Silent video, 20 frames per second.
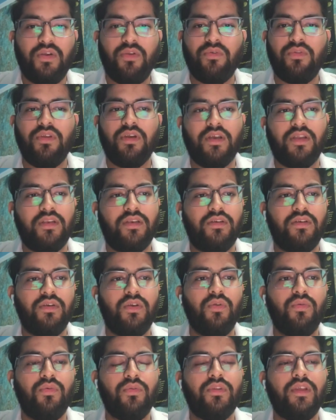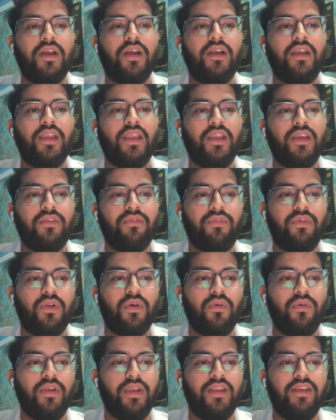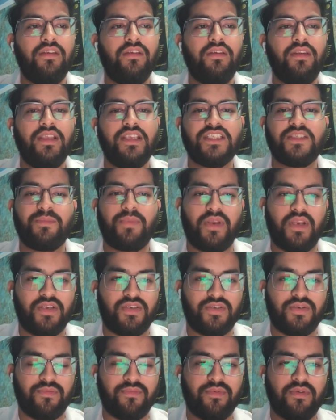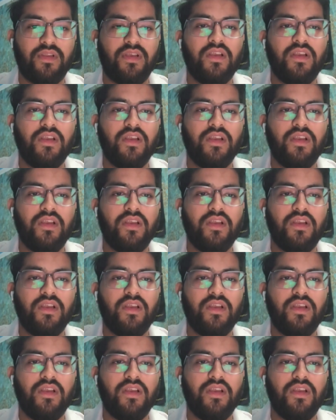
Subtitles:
due to the airflow in inspiration.